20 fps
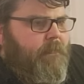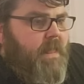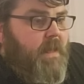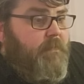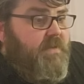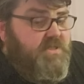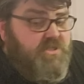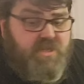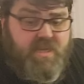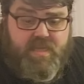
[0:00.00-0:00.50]

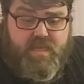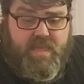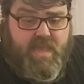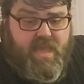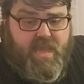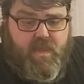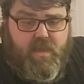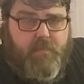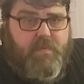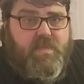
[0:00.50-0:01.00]
But check it
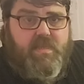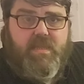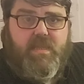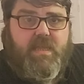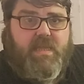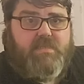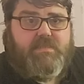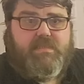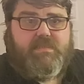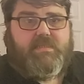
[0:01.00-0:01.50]
out. I mean,
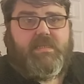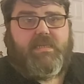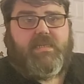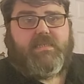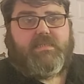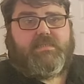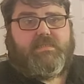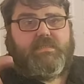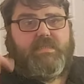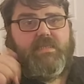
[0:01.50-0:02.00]
as I said,
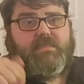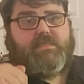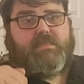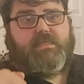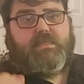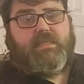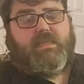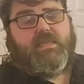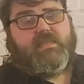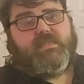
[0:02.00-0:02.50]
it's
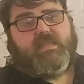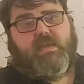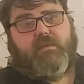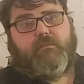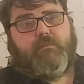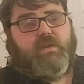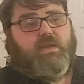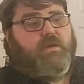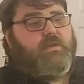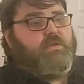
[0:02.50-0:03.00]
in the link
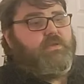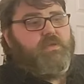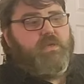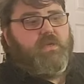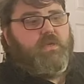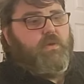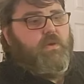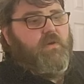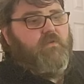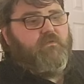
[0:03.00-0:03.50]
down below. You
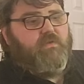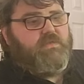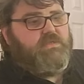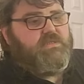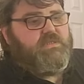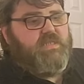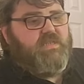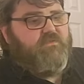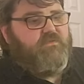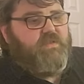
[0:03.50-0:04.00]
can go over and
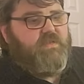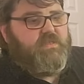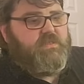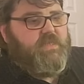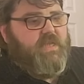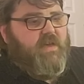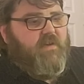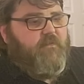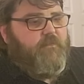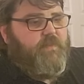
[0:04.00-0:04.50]
see for
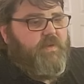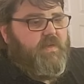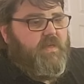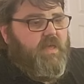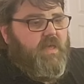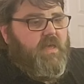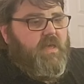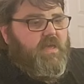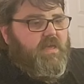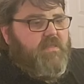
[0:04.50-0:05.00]
yourself. But
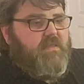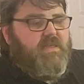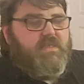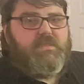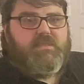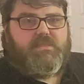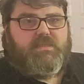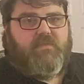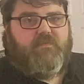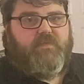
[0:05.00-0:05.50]

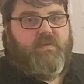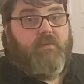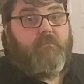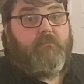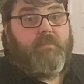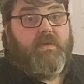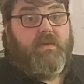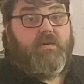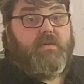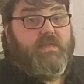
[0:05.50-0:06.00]
this is a fun
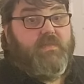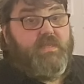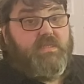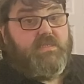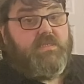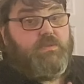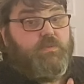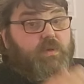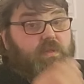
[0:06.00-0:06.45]
build. And this is